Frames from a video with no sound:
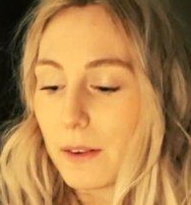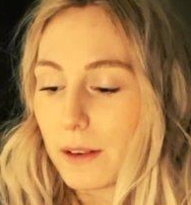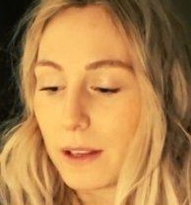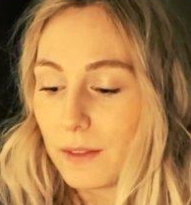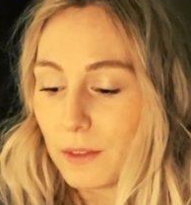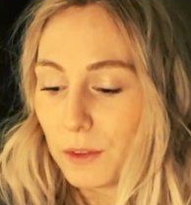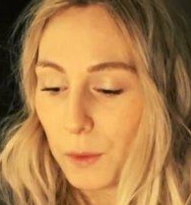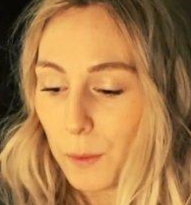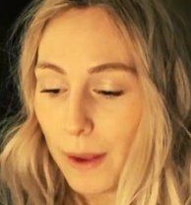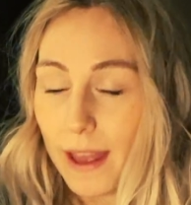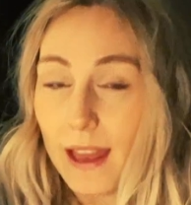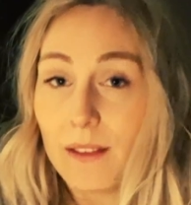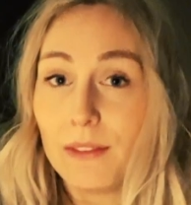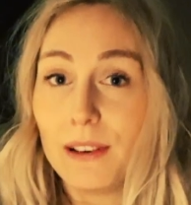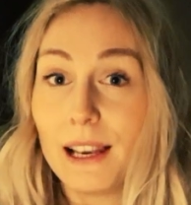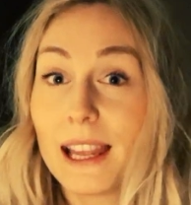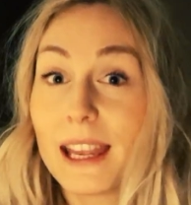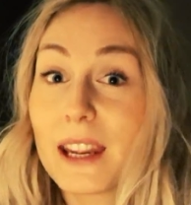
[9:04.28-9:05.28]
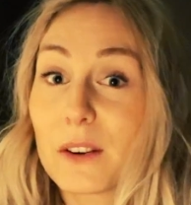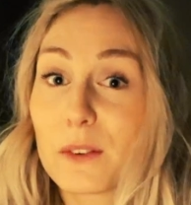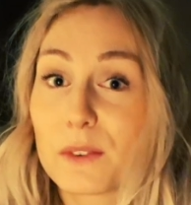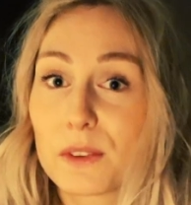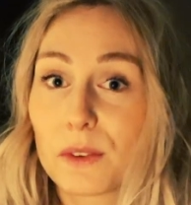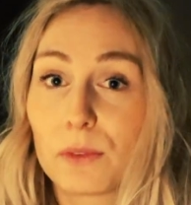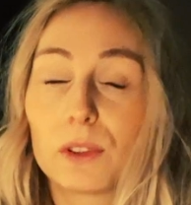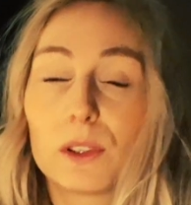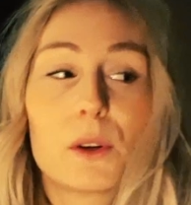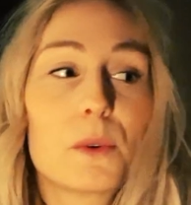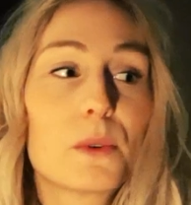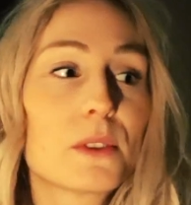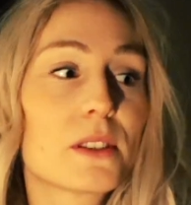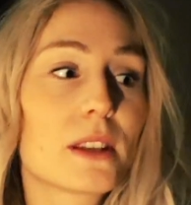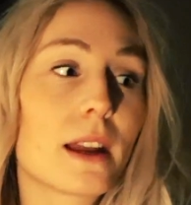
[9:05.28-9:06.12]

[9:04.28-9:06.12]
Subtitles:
even though I have layers of clothes.